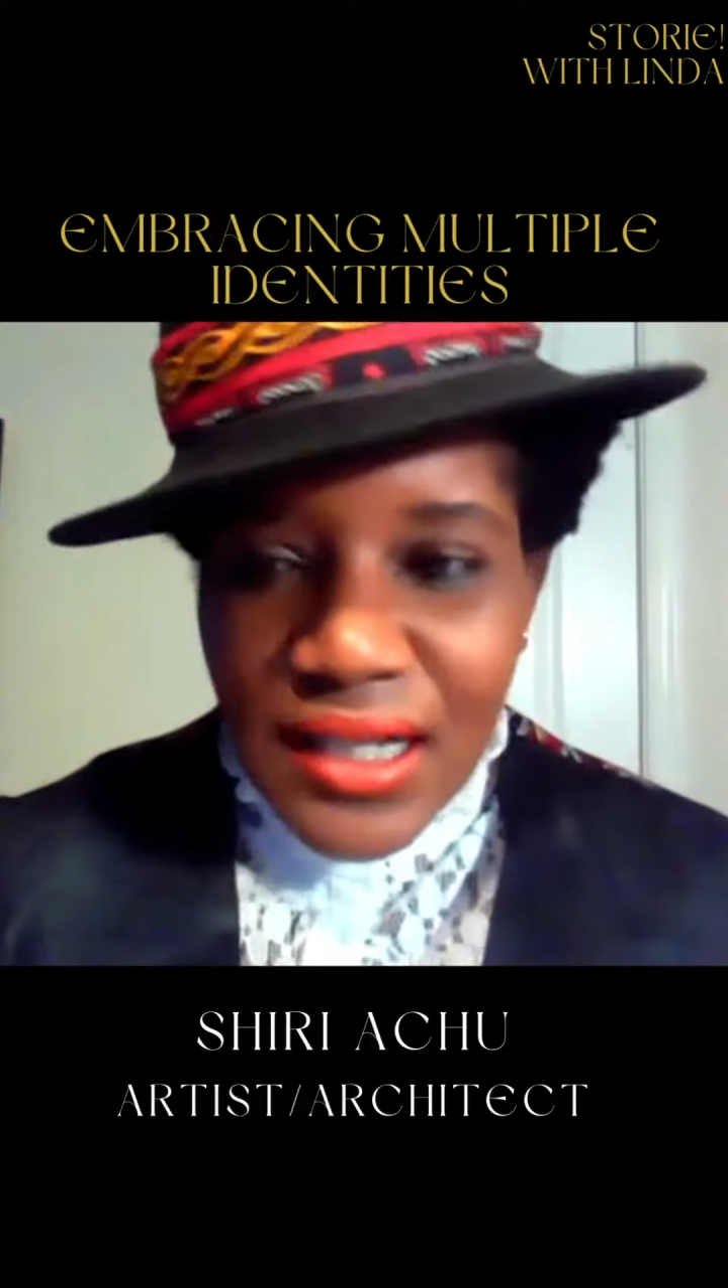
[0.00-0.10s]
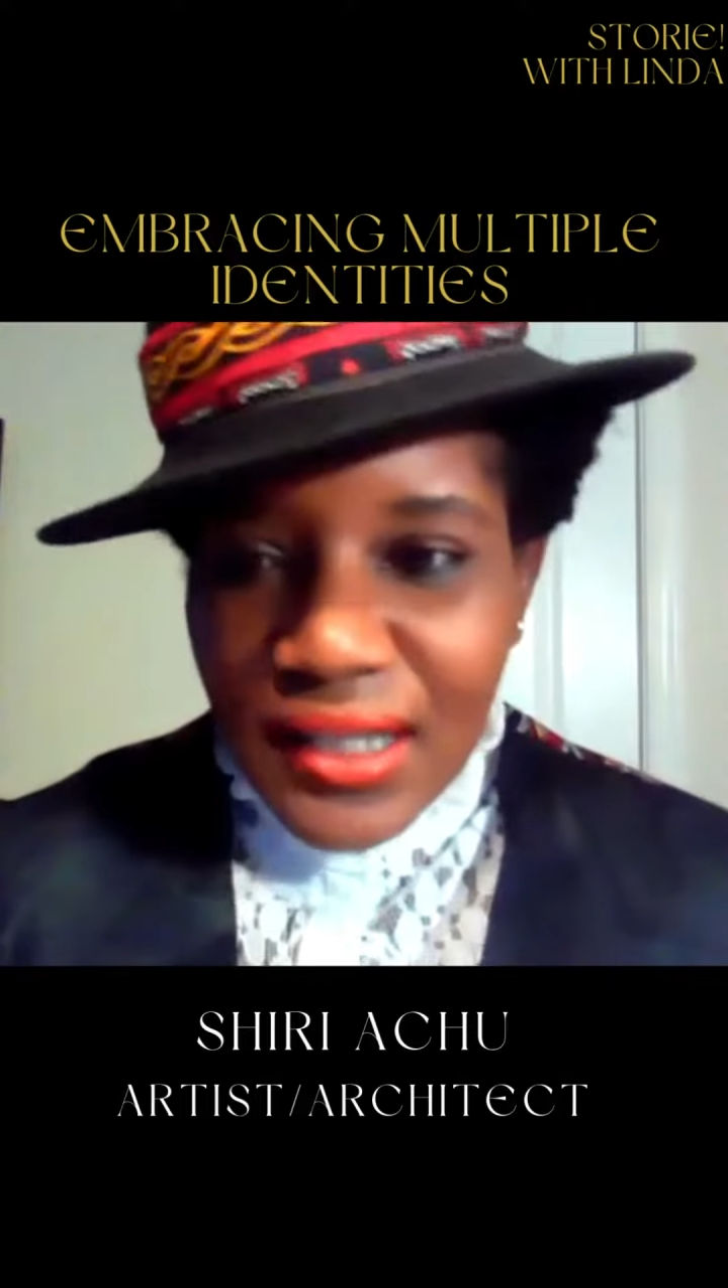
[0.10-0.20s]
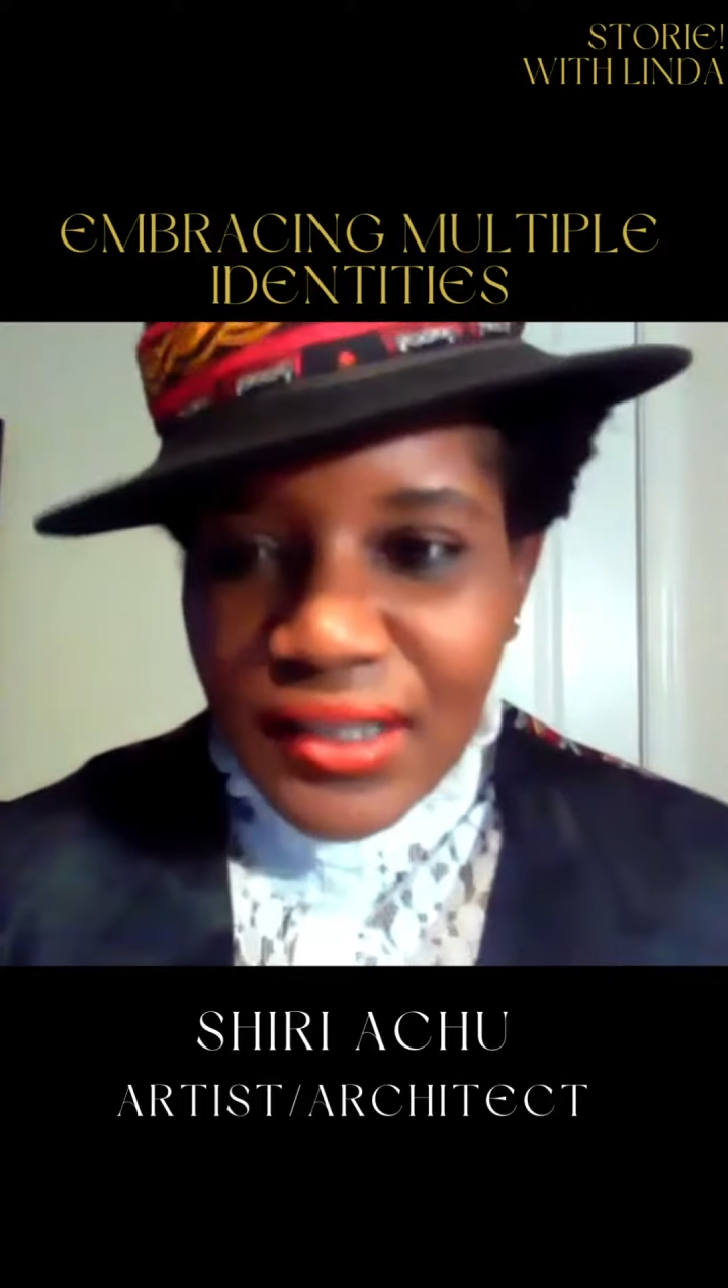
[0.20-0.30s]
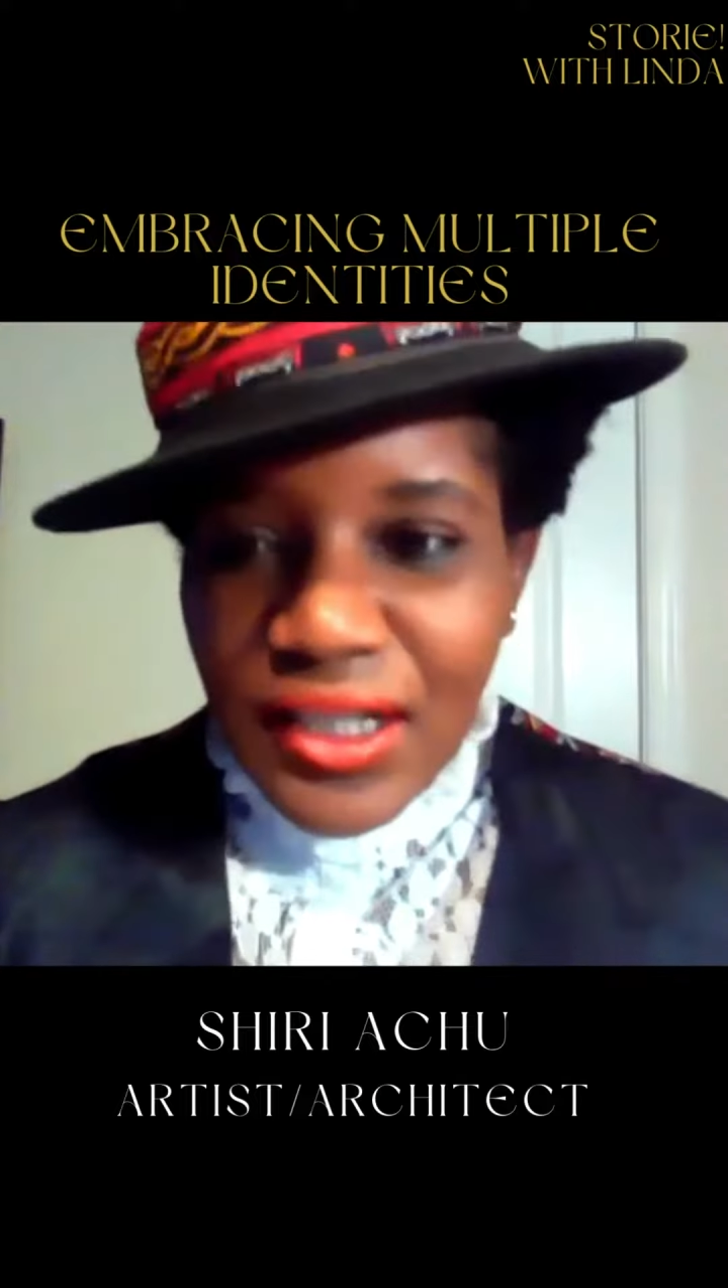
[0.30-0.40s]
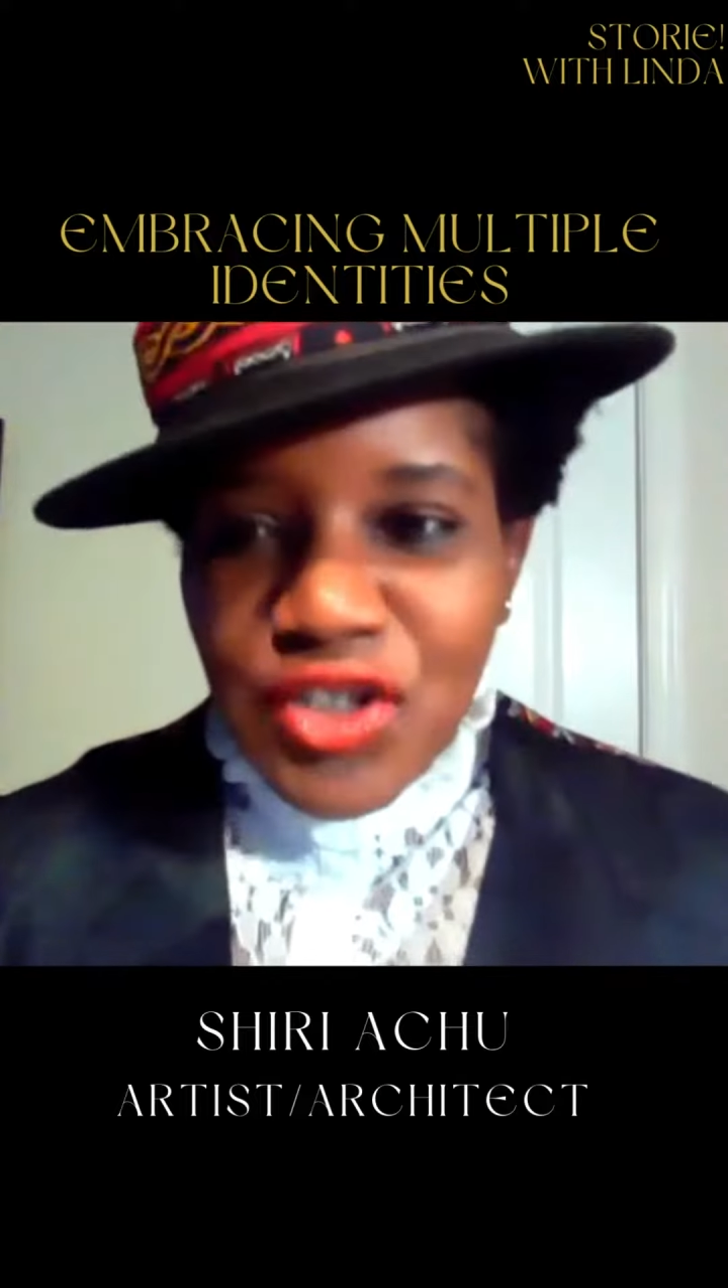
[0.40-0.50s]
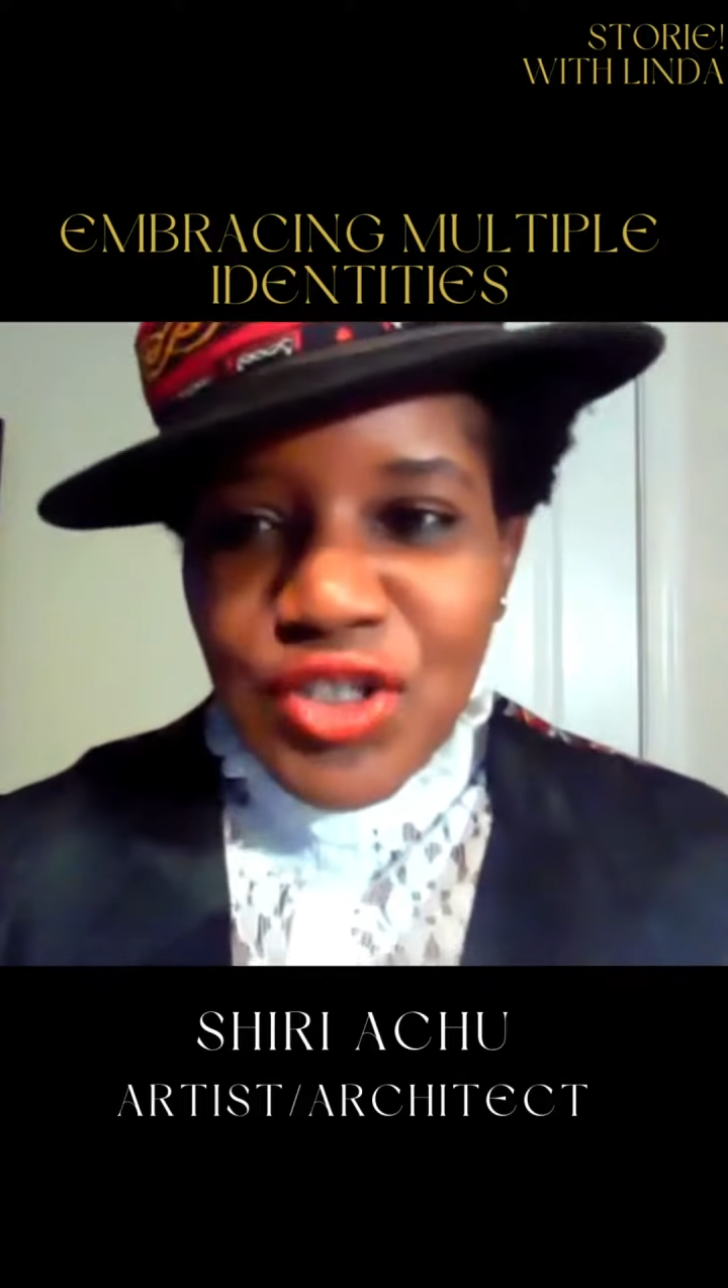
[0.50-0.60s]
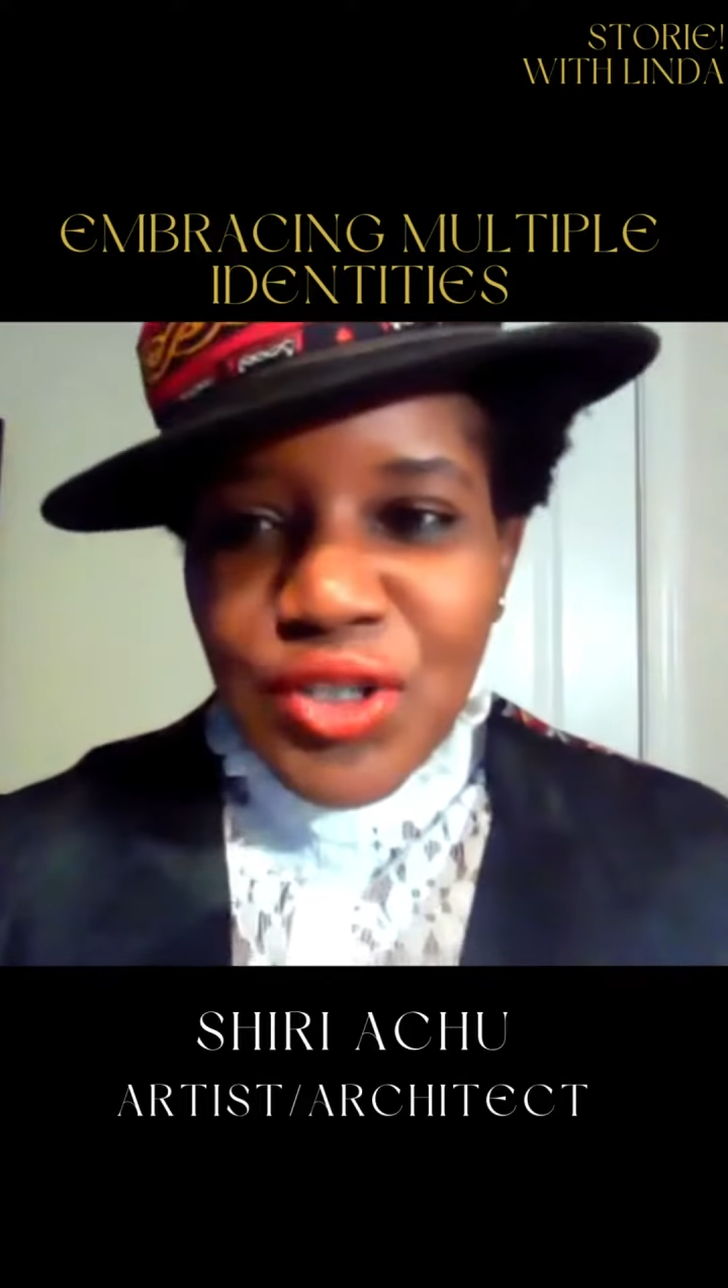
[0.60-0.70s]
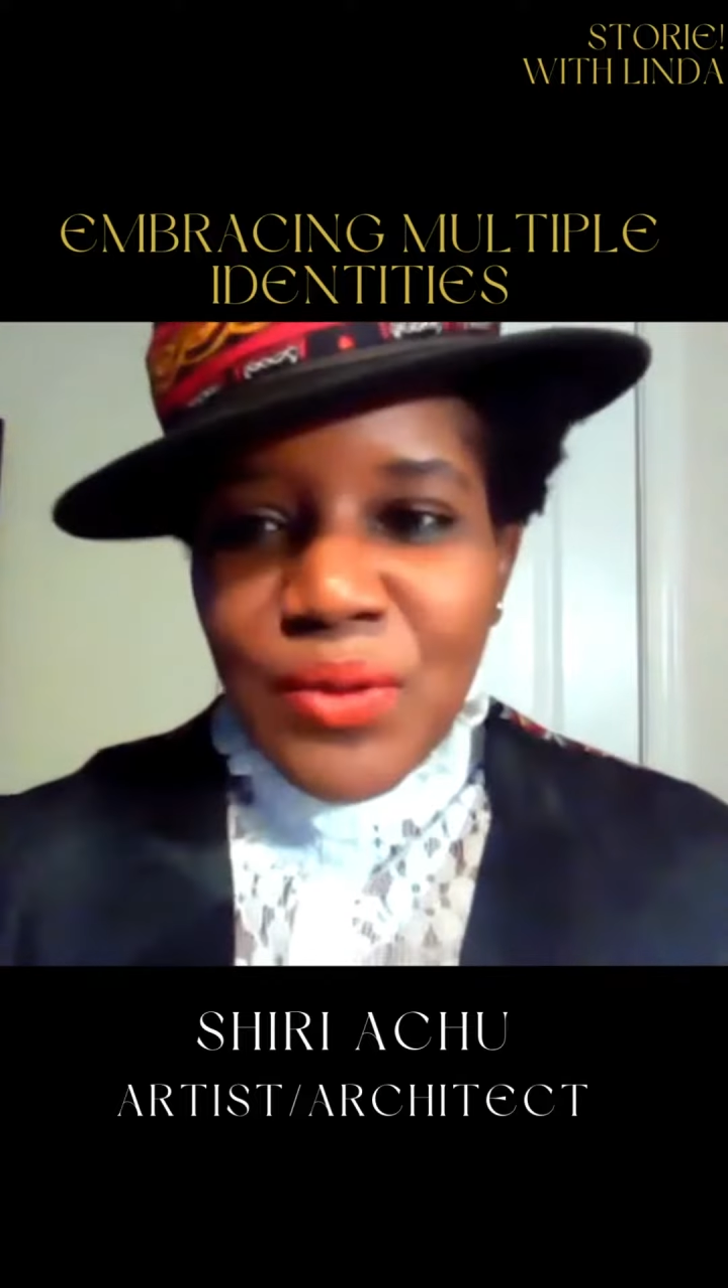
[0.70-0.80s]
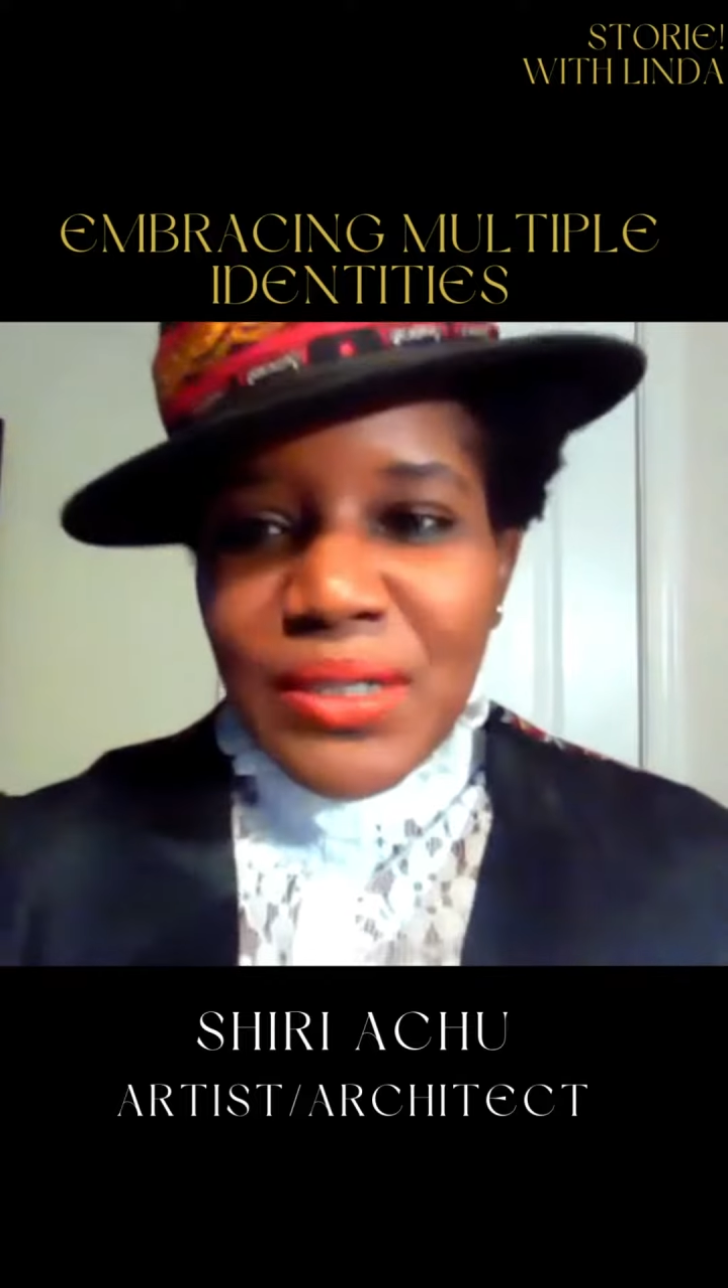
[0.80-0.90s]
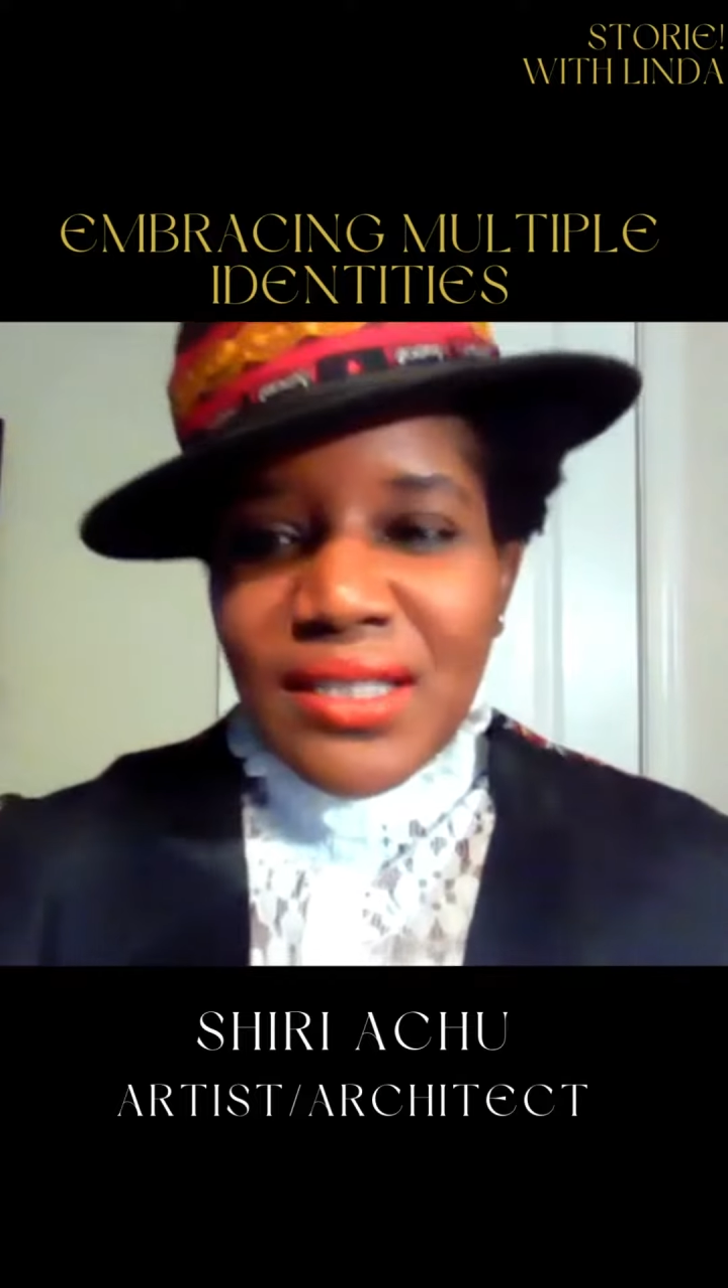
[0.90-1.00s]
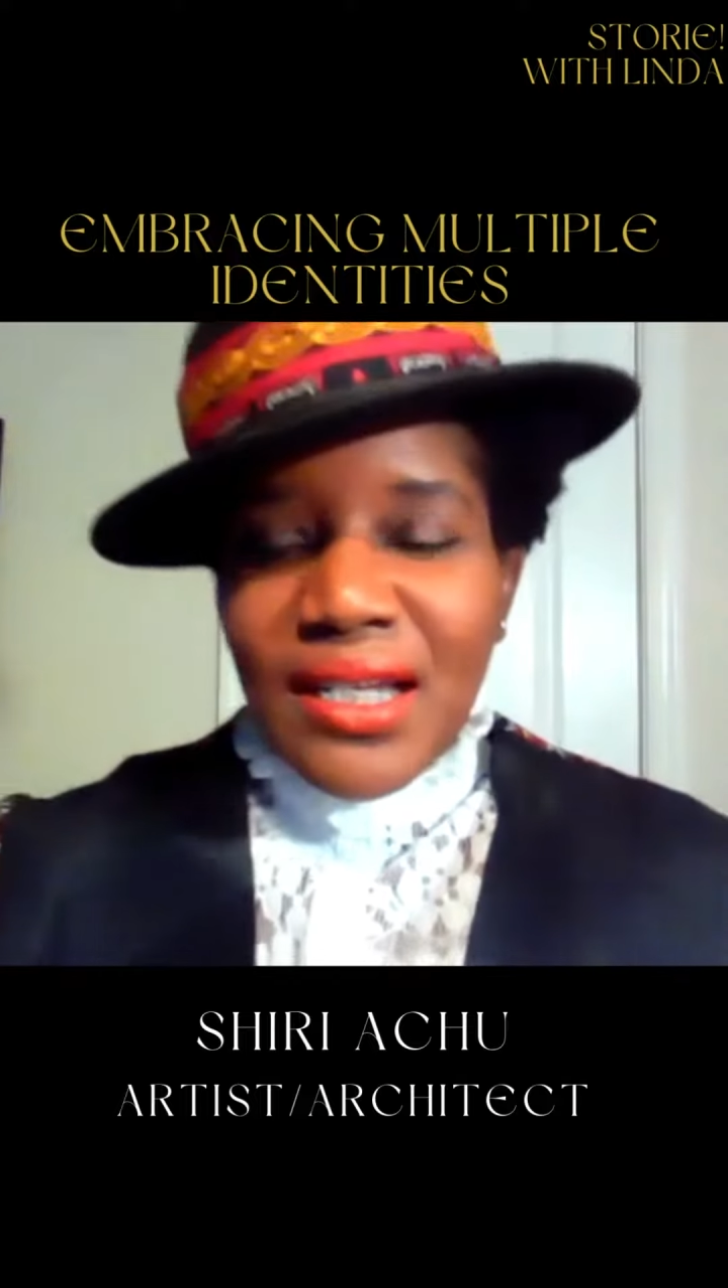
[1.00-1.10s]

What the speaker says: architecture. So